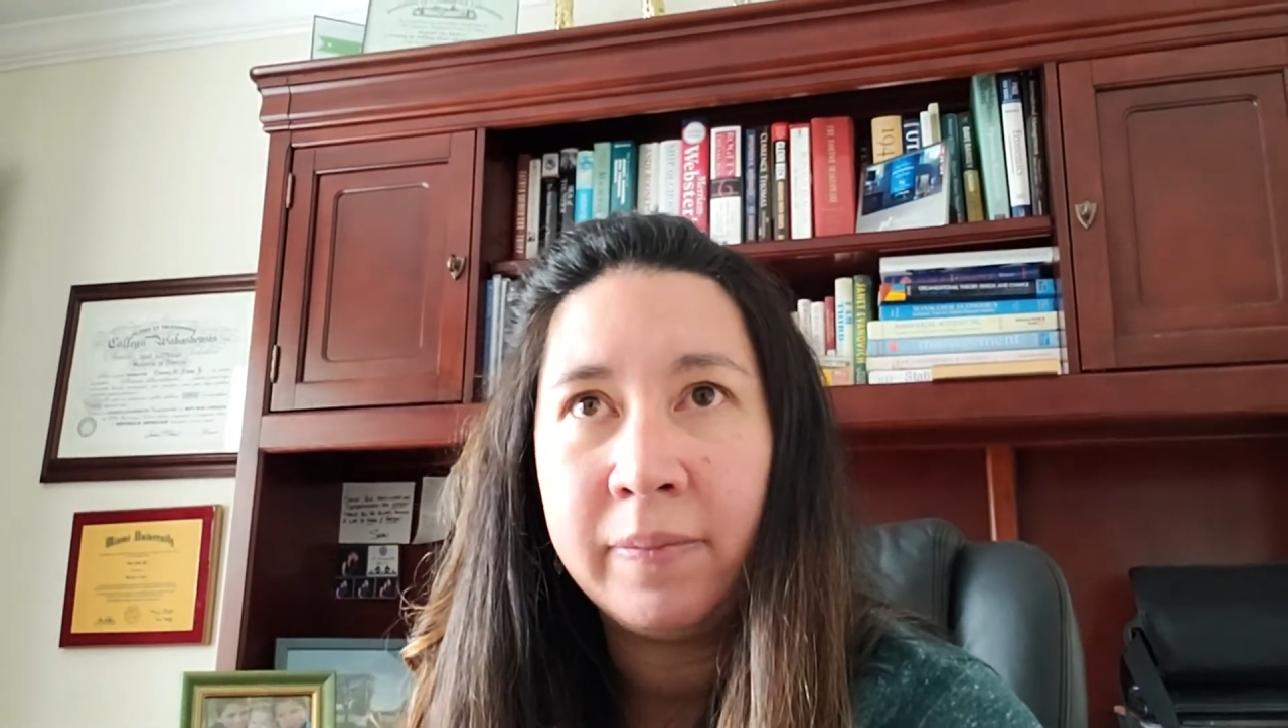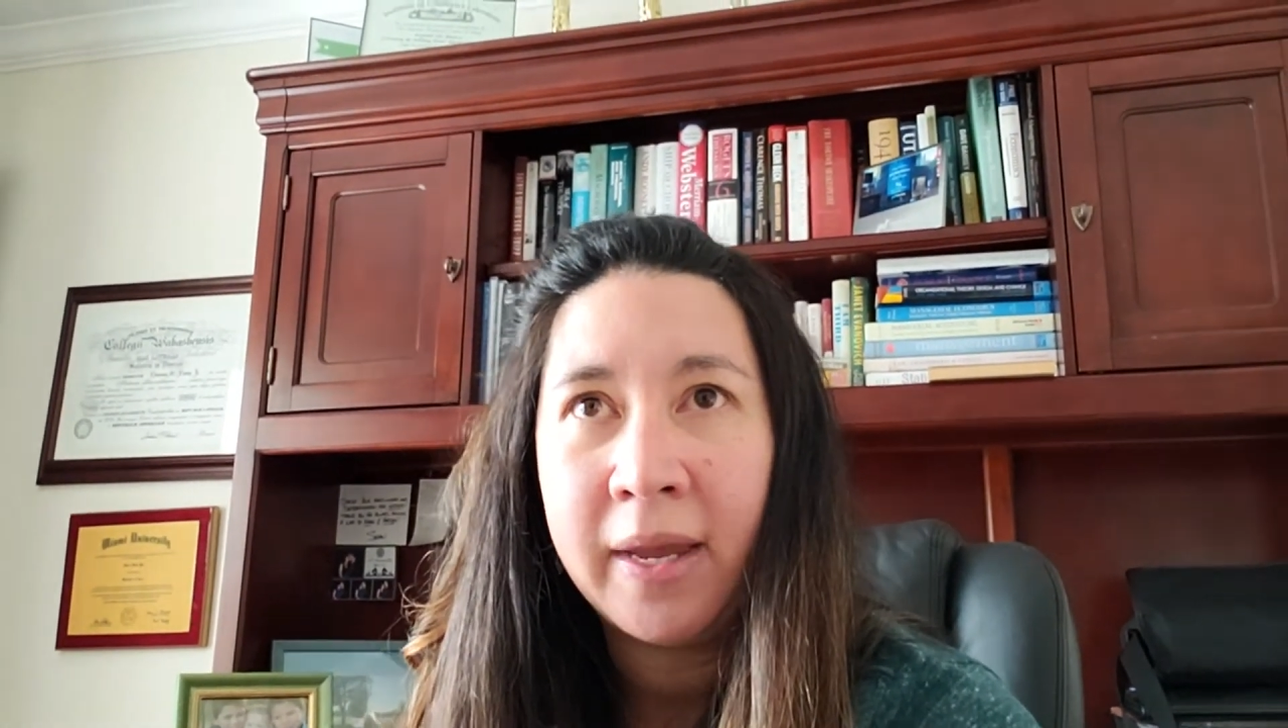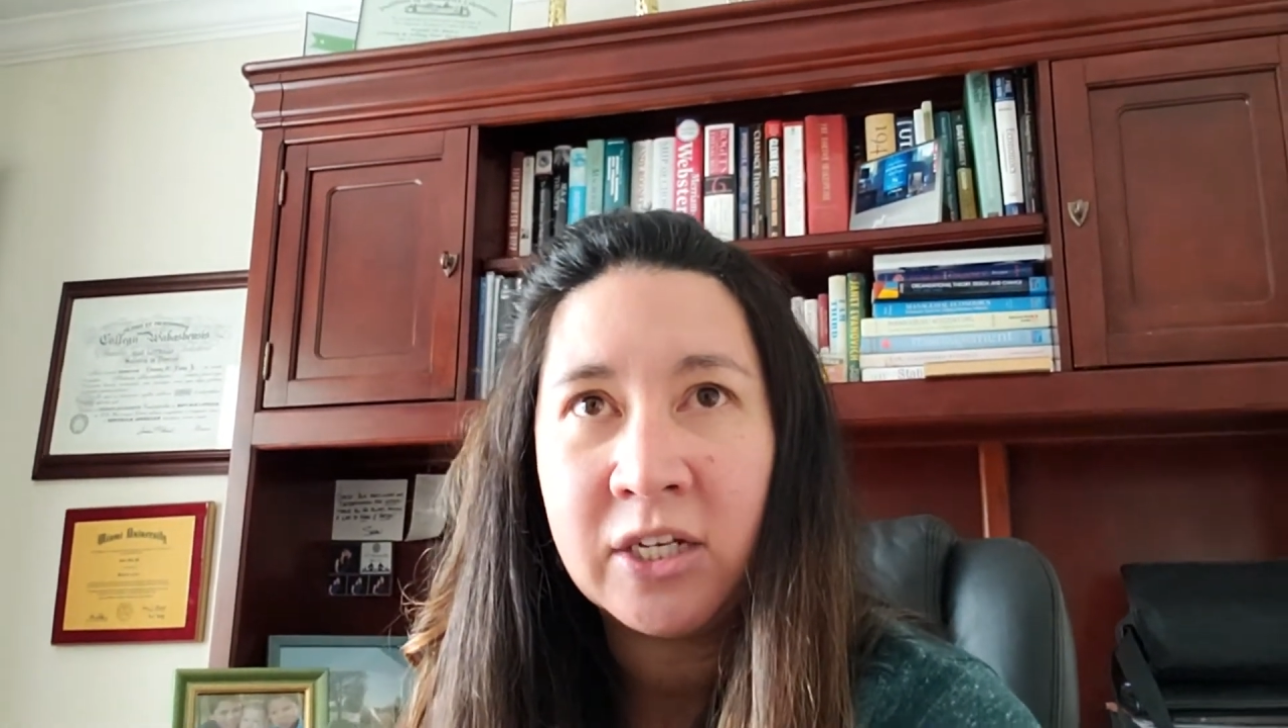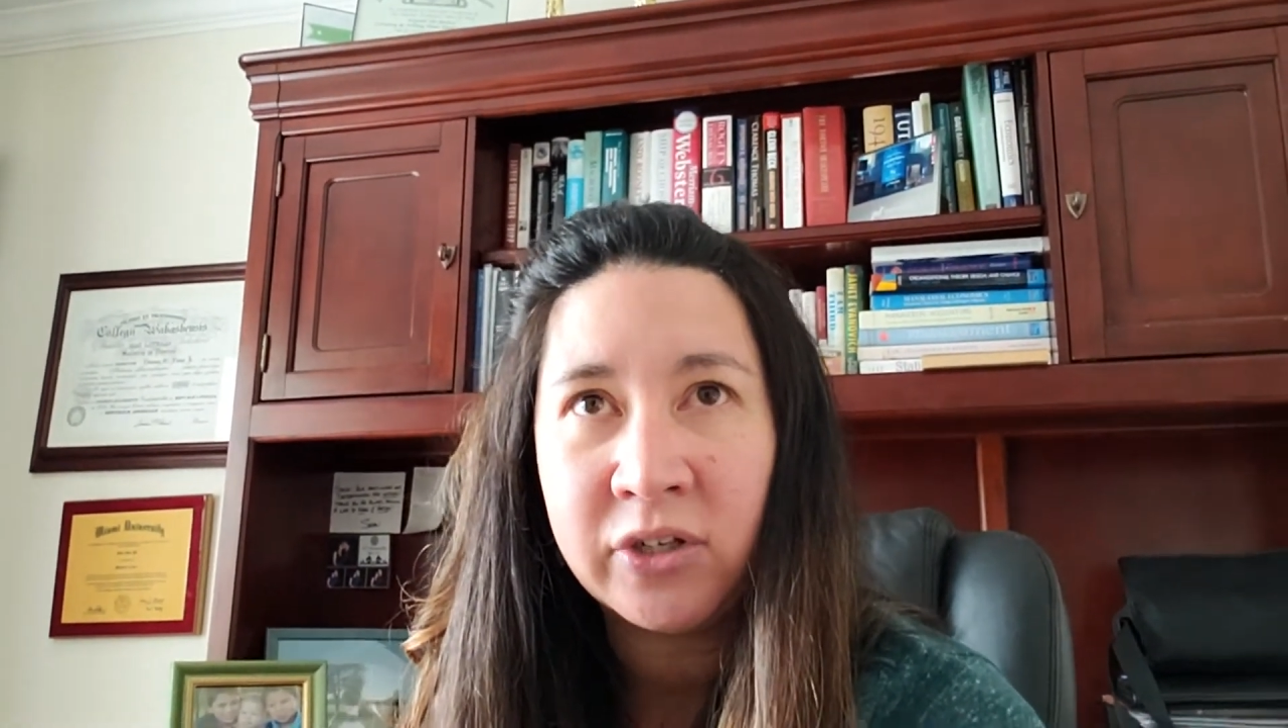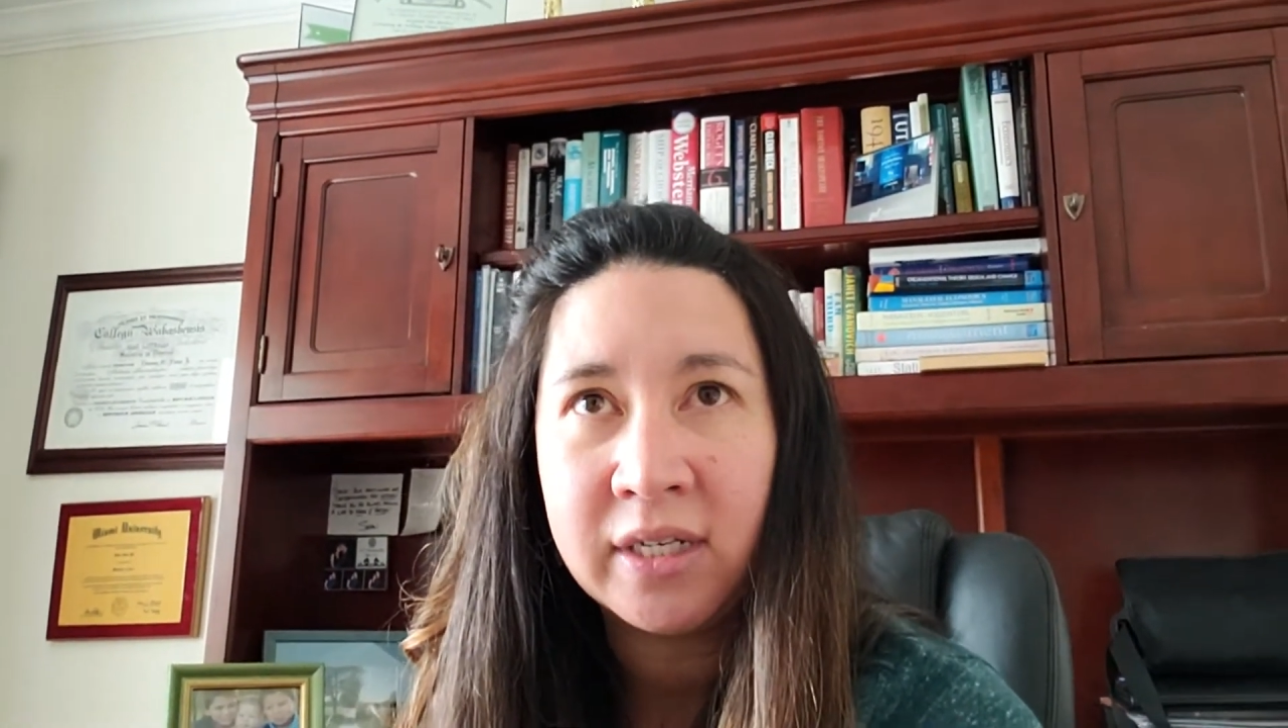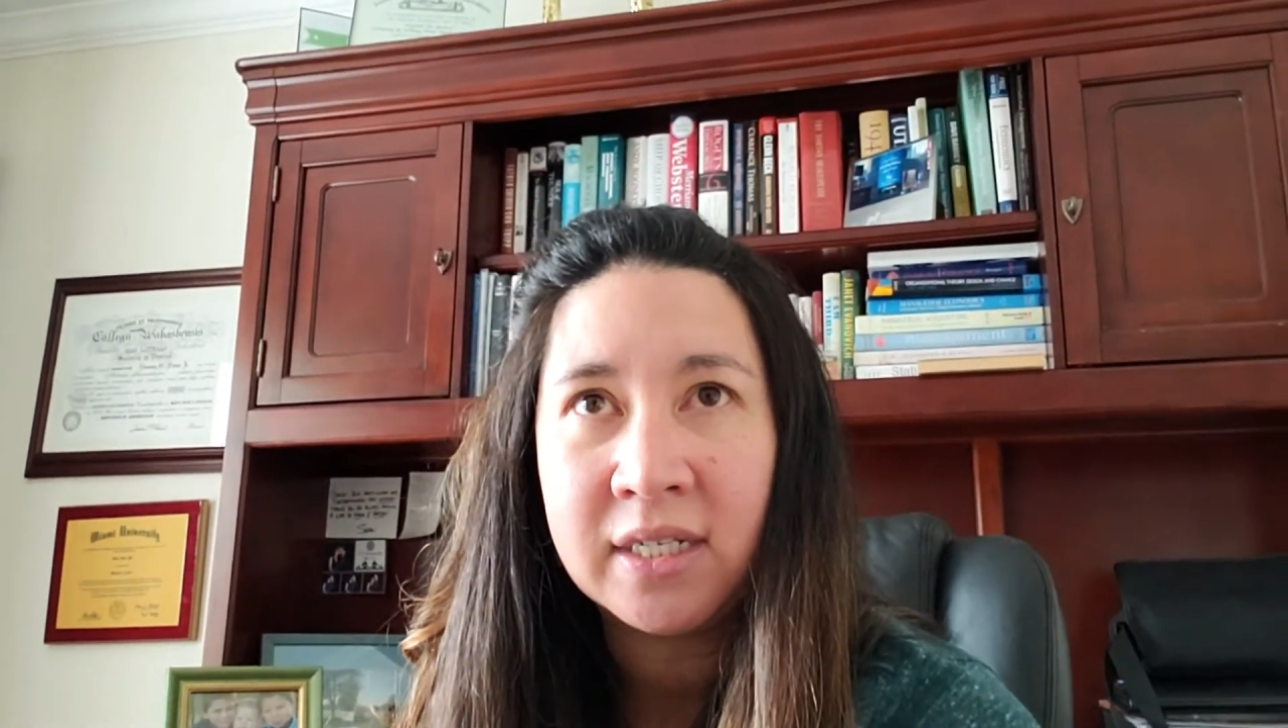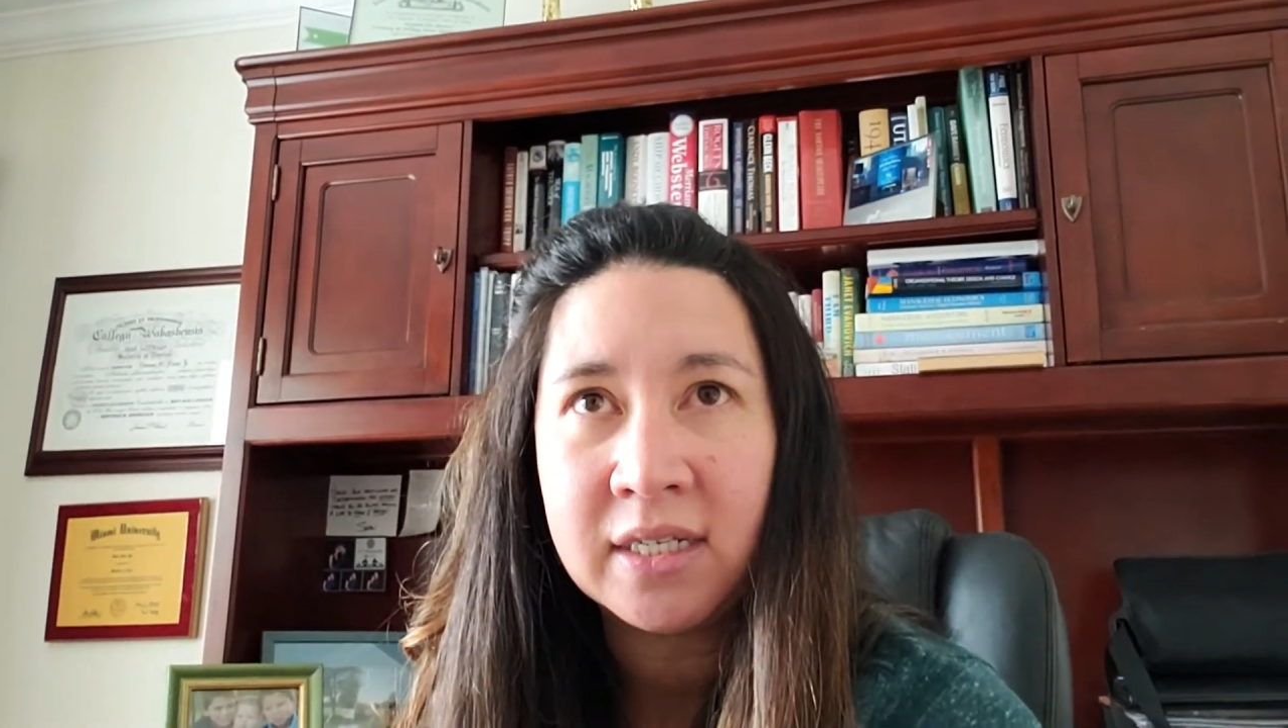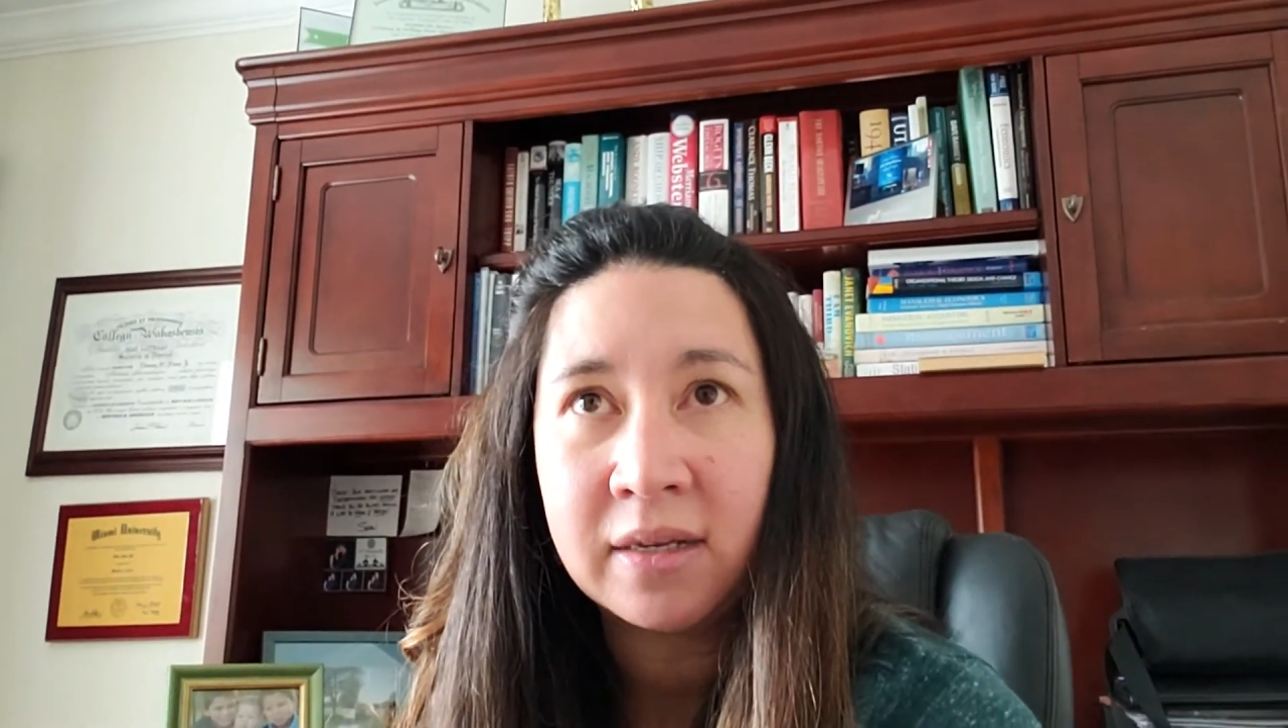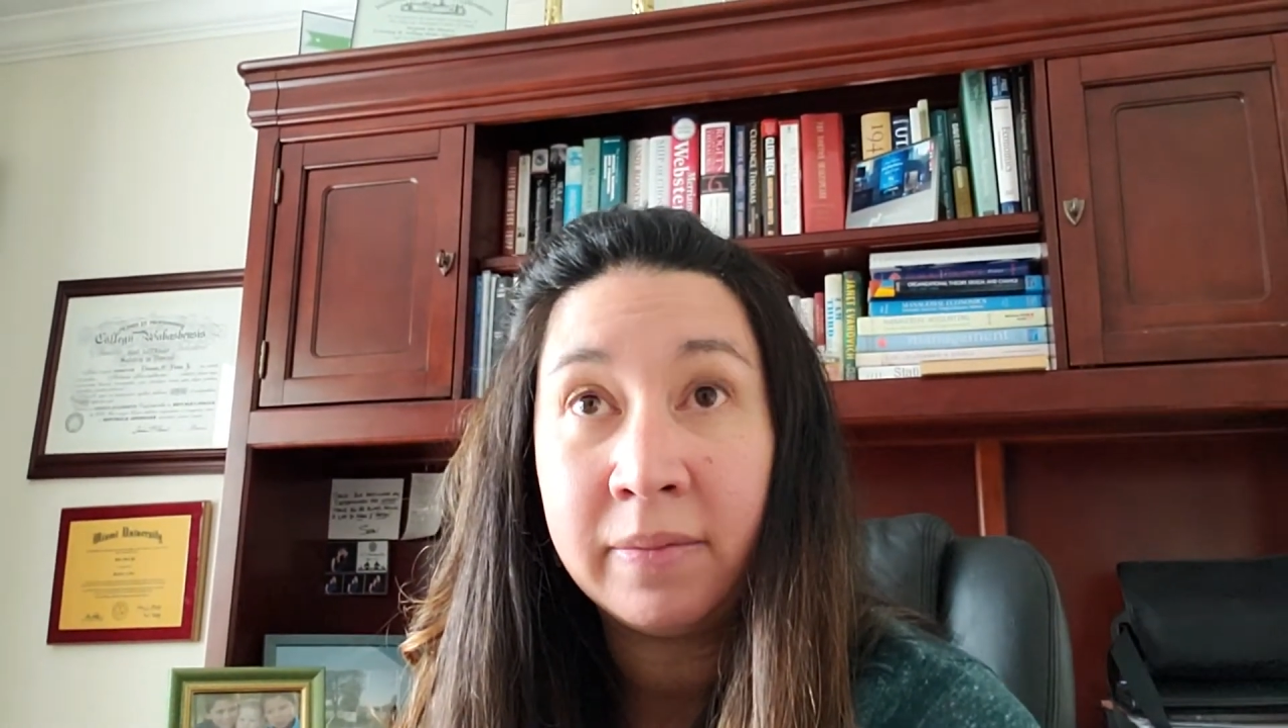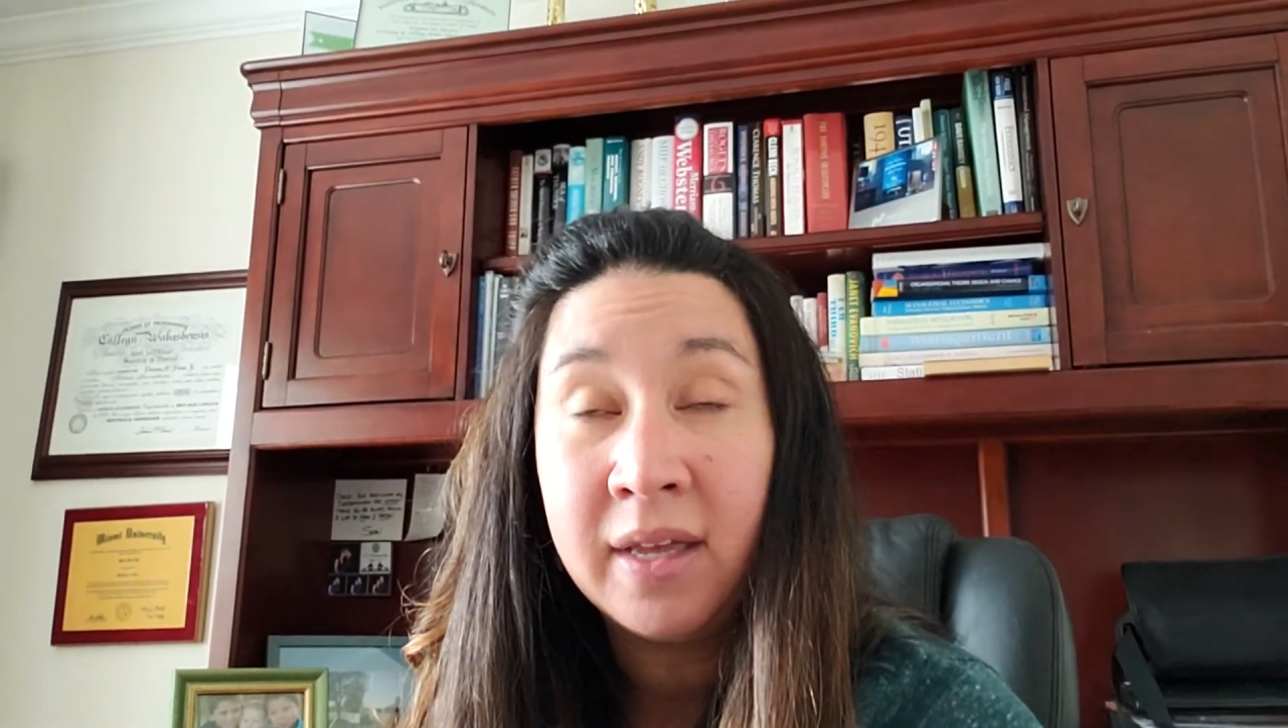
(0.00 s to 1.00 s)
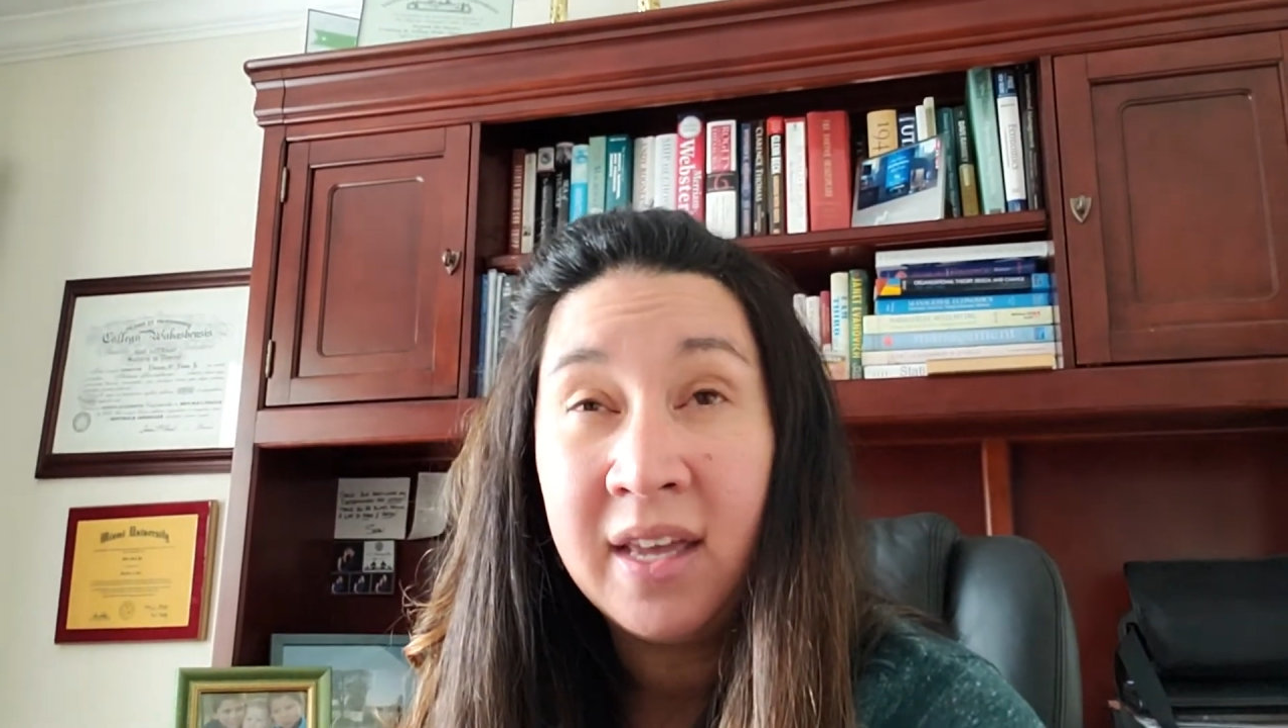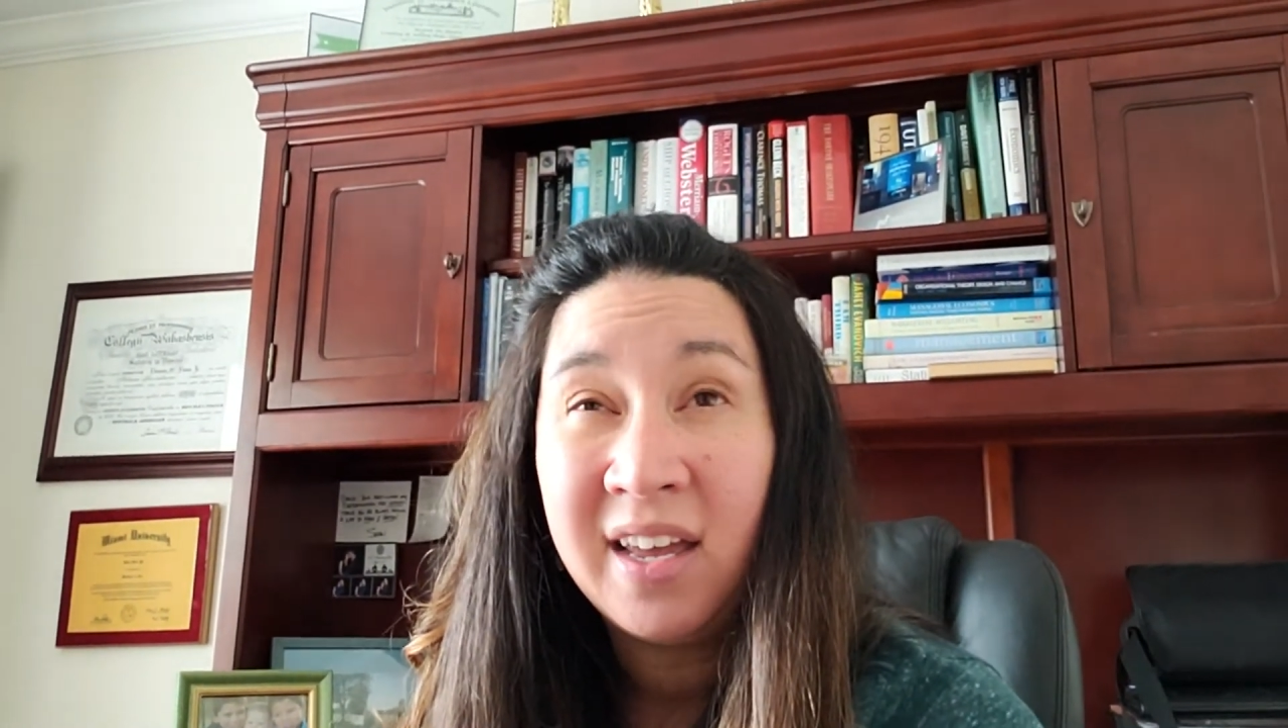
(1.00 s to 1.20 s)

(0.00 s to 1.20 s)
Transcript: patriotism